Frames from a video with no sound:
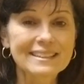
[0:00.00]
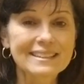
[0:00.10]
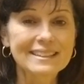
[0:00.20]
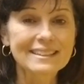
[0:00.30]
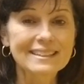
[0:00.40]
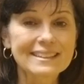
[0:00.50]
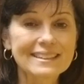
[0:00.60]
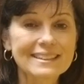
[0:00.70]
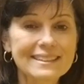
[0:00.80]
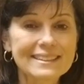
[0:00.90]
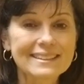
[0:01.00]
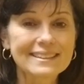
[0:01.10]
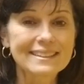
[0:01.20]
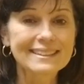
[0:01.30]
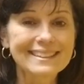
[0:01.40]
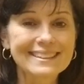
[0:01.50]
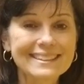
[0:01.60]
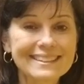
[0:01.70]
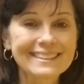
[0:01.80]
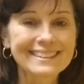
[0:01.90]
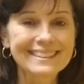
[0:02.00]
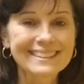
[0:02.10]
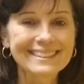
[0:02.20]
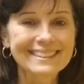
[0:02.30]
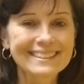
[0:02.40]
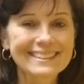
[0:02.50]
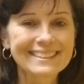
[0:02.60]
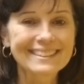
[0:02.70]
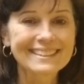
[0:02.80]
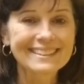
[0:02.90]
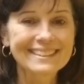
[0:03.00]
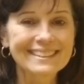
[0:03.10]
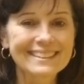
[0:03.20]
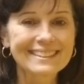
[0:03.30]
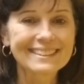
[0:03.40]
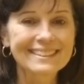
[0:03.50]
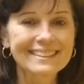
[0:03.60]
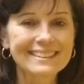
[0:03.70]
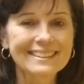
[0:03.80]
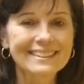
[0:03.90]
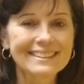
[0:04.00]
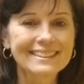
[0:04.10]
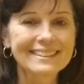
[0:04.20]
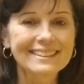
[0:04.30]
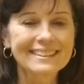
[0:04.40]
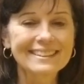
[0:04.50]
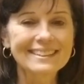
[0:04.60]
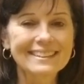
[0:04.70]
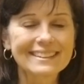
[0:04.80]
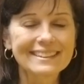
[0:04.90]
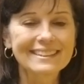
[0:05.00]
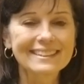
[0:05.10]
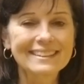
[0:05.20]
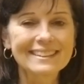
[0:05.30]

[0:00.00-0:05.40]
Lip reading: No words are spoken by the person on screen.